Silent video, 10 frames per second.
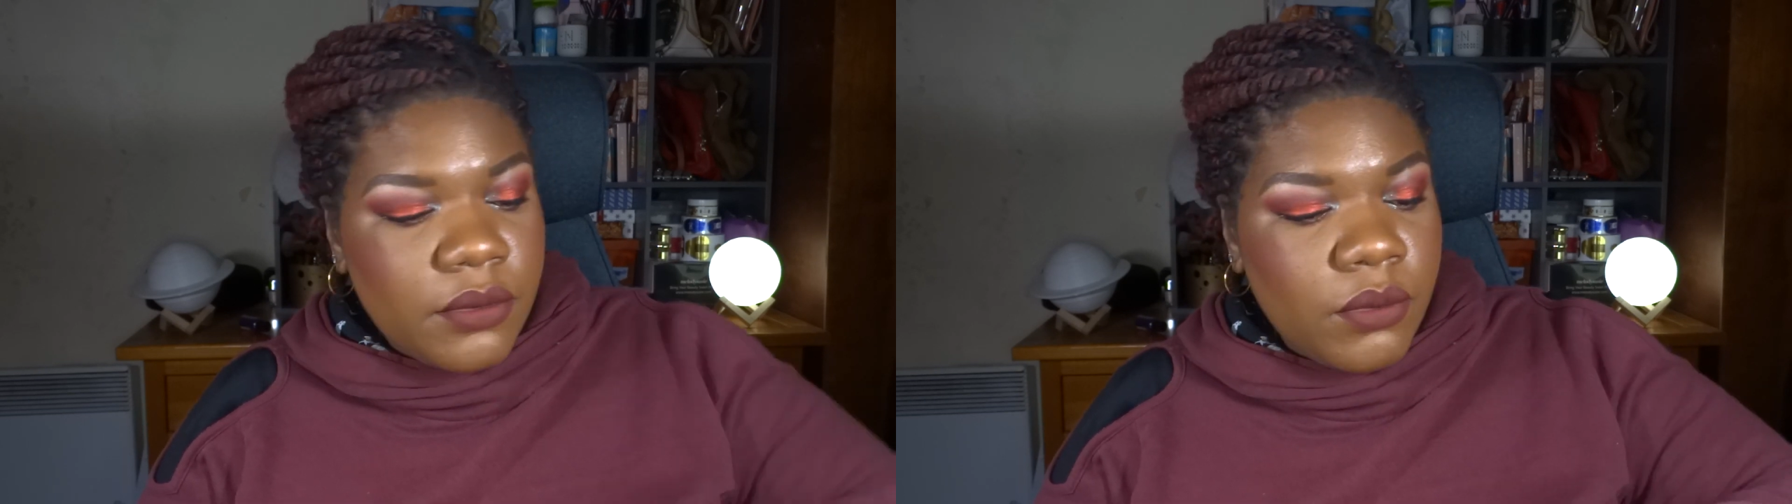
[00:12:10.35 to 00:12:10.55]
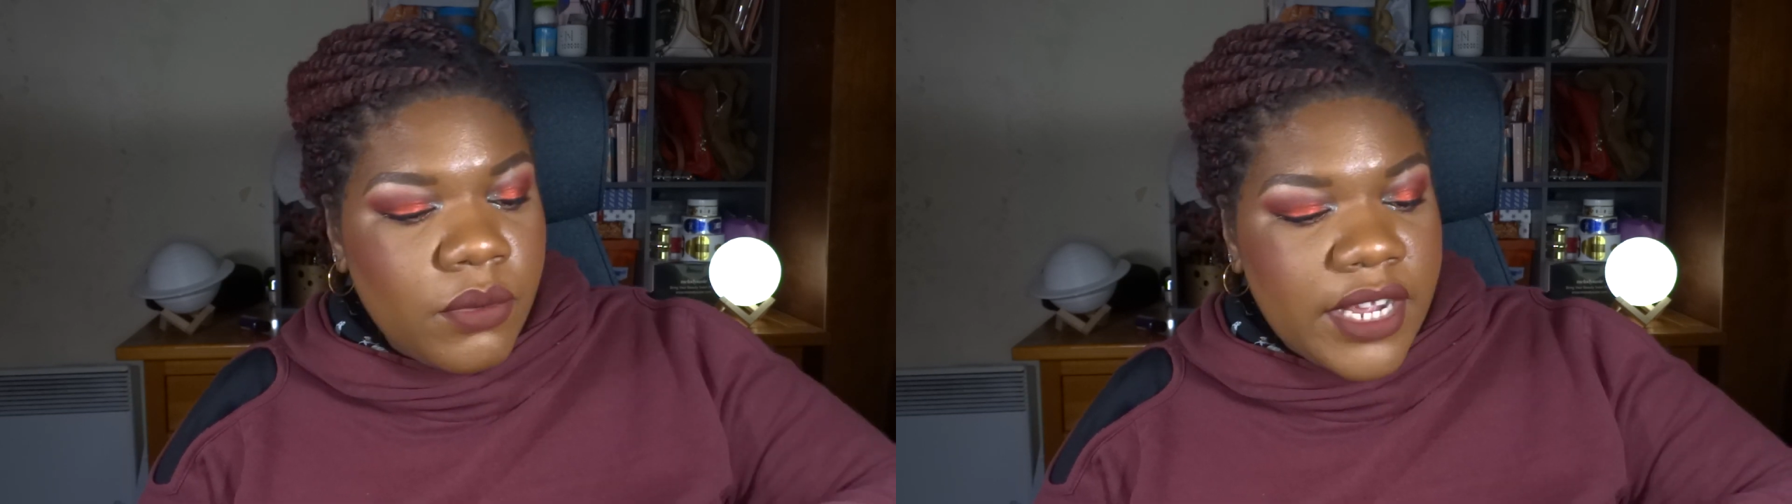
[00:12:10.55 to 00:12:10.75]

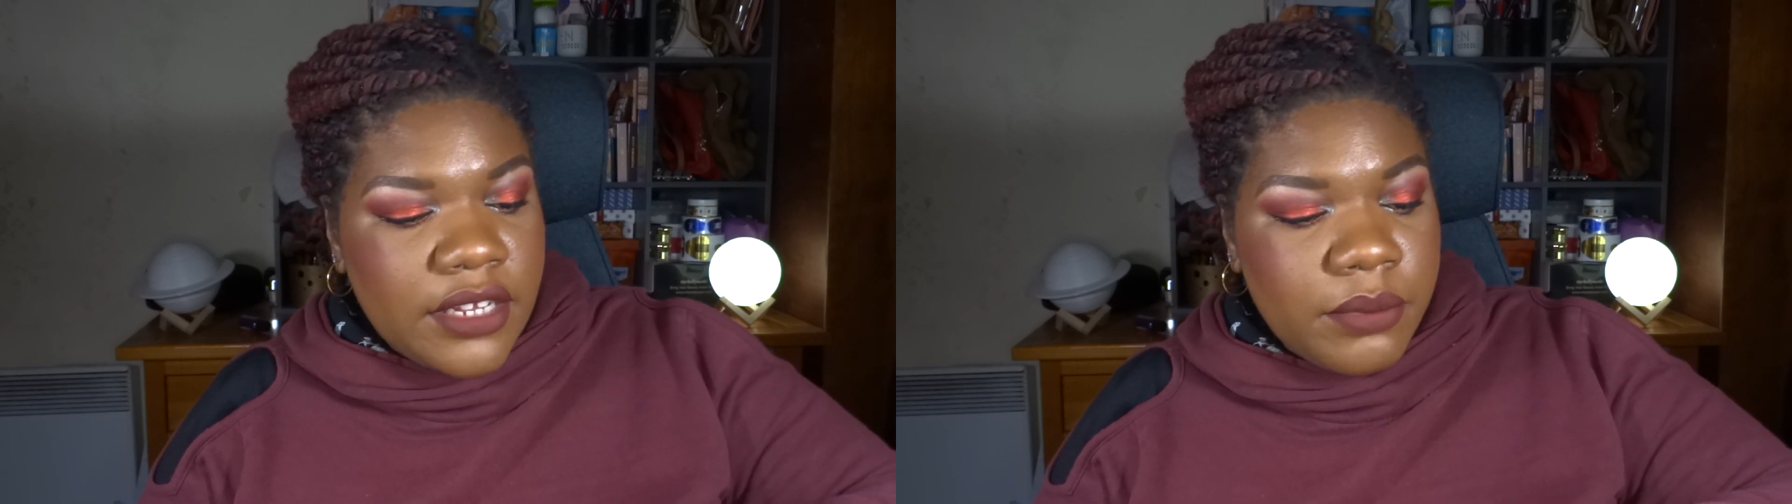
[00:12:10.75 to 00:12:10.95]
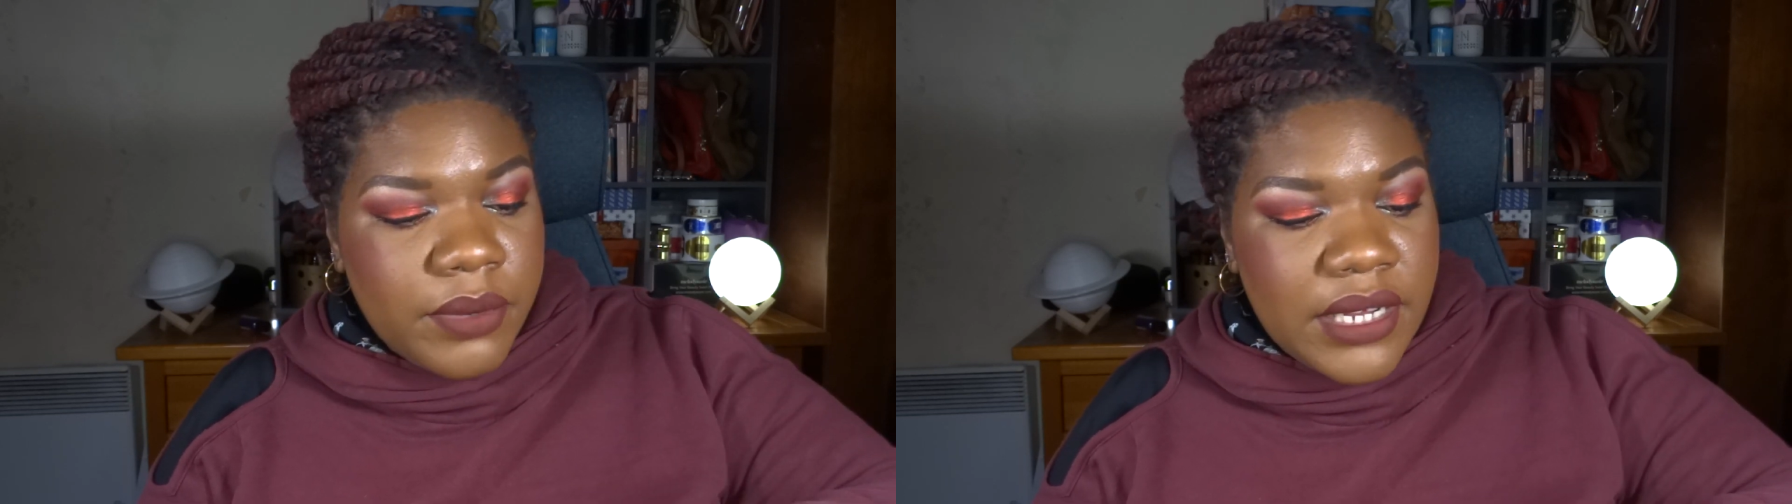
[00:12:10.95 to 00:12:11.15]

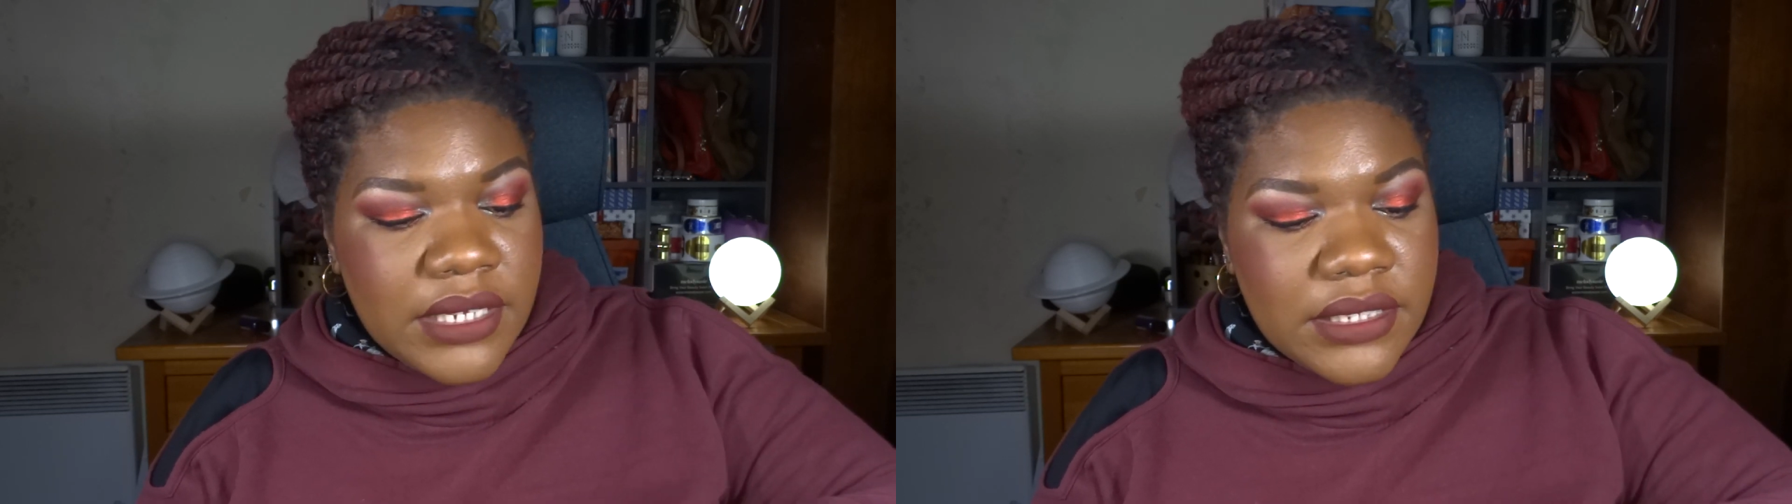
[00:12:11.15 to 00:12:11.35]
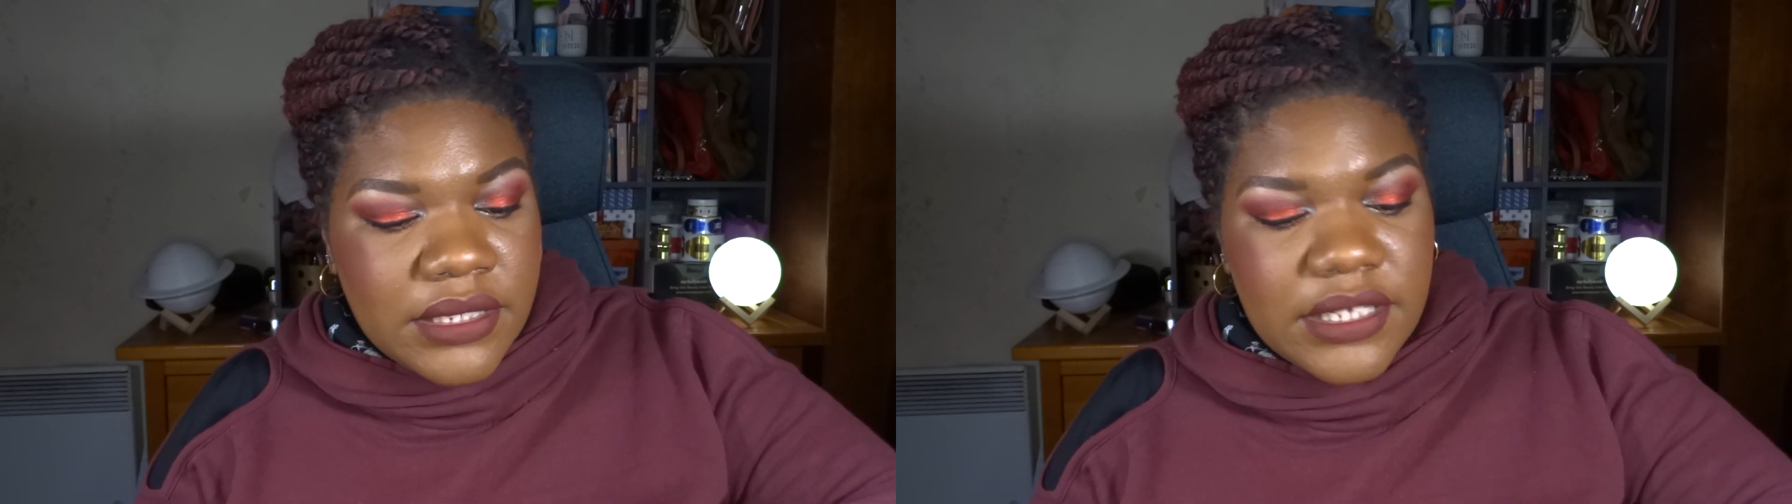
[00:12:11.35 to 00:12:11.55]
white
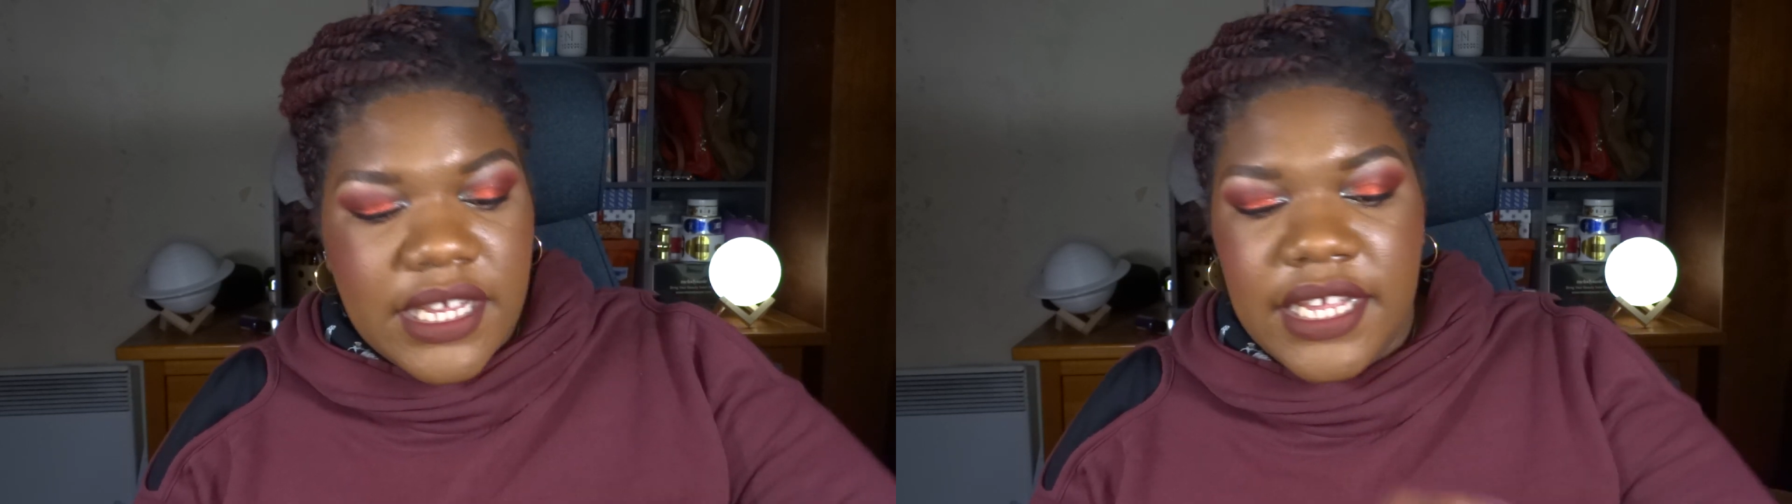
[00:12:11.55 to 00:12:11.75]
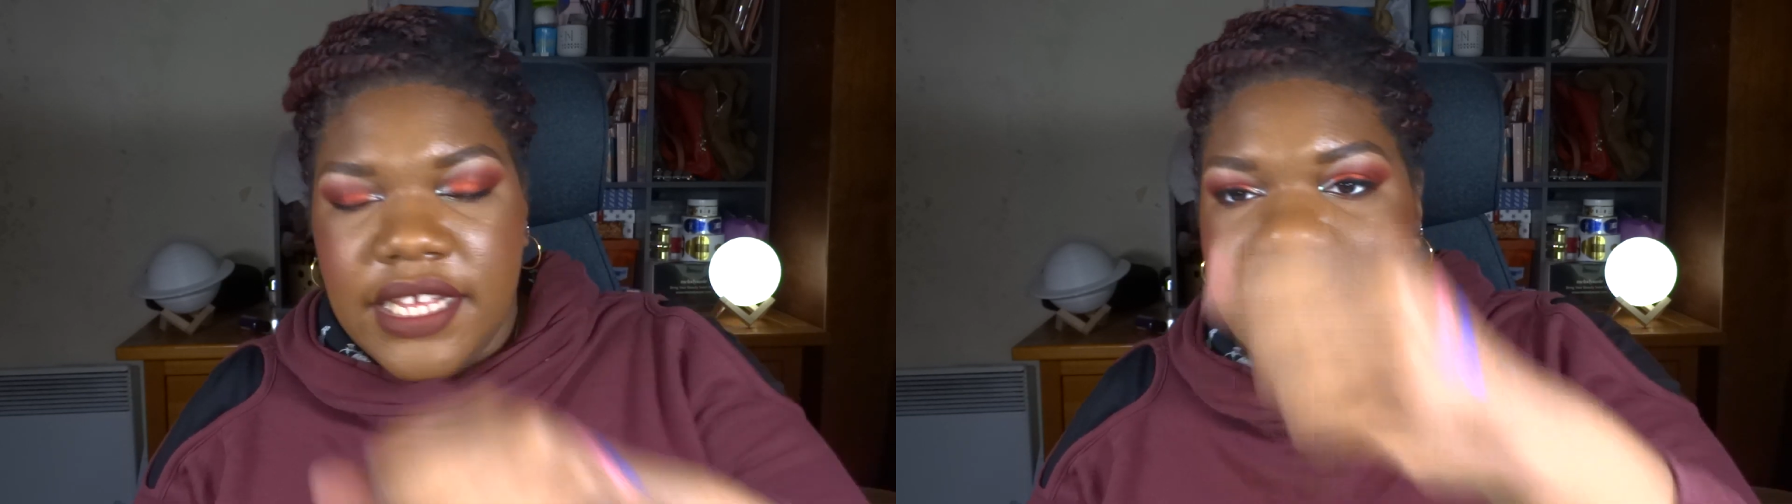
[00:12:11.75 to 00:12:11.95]
balance
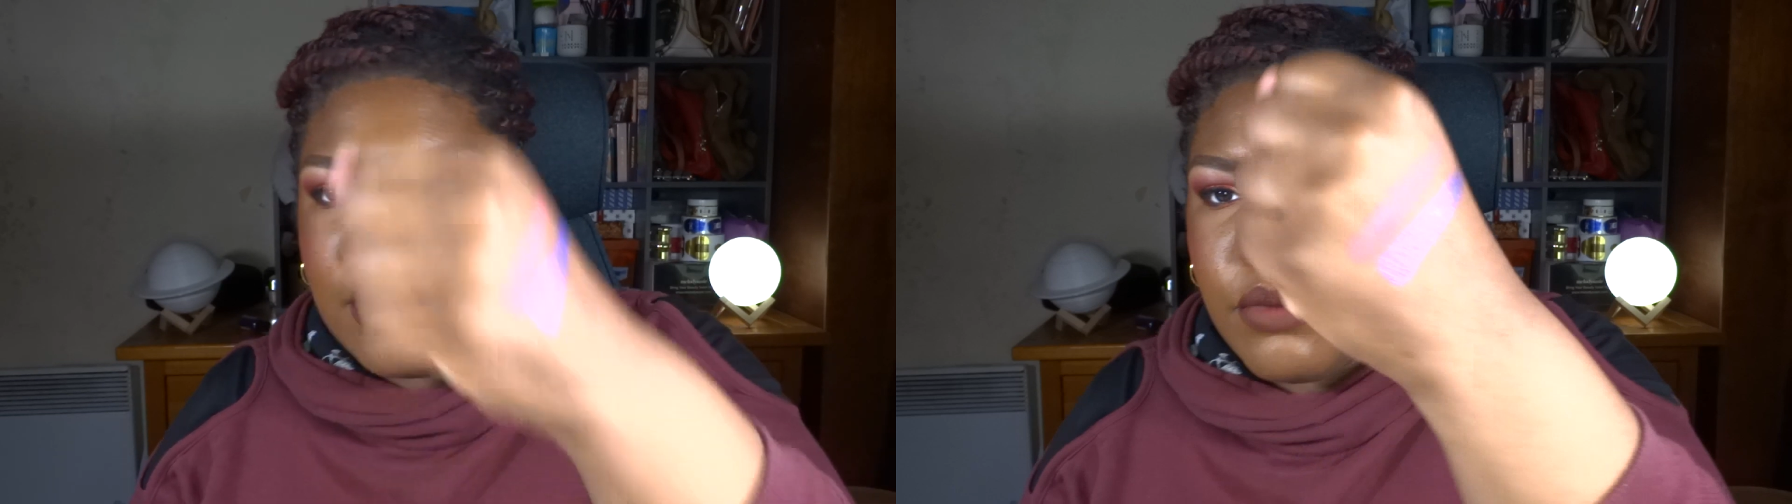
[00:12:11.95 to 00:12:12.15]
and the